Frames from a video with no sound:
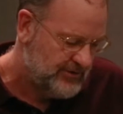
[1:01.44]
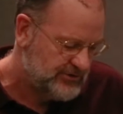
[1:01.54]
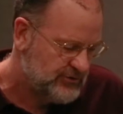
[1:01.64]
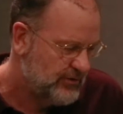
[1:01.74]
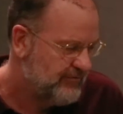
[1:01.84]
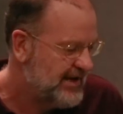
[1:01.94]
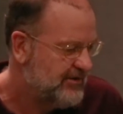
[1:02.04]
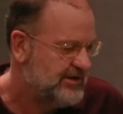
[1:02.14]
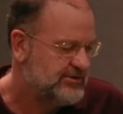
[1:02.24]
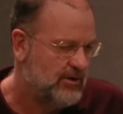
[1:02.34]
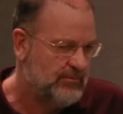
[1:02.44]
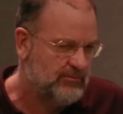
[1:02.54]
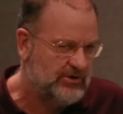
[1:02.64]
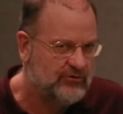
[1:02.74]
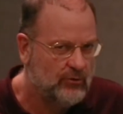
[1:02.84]
the sort of areas I'm going to
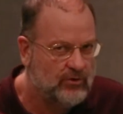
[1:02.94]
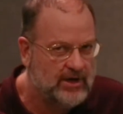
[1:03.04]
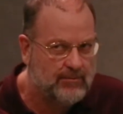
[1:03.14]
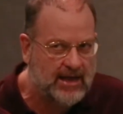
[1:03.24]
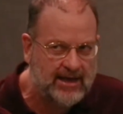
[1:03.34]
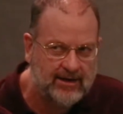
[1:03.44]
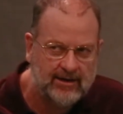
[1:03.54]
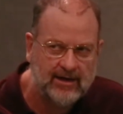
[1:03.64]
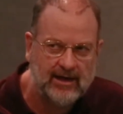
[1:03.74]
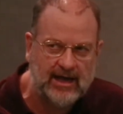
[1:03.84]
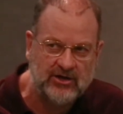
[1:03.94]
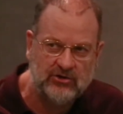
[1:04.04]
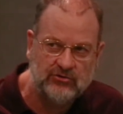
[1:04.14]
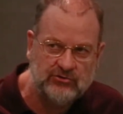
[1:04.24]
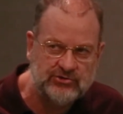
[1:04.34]
be talking about are
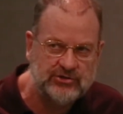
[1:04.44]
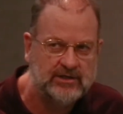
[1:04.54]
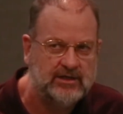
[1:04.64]
huge.